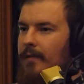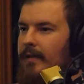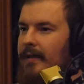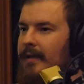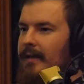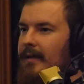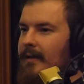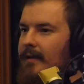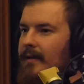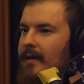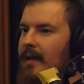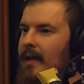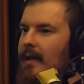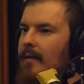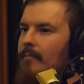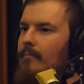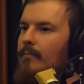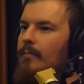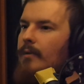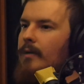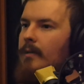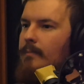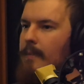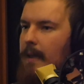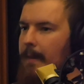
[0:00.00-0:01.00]
that
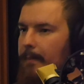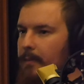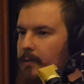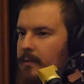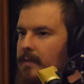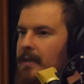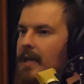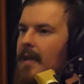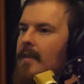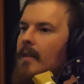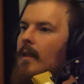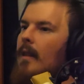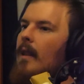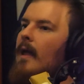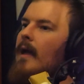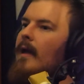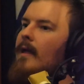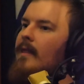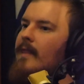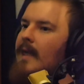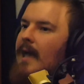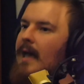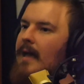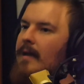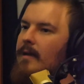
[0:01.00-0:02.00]
can bring people together
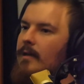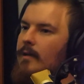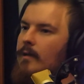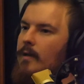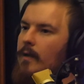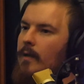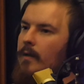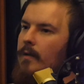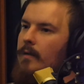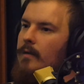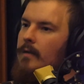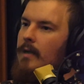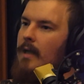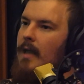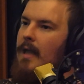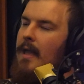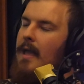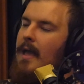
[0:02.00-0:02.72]
like that, you know,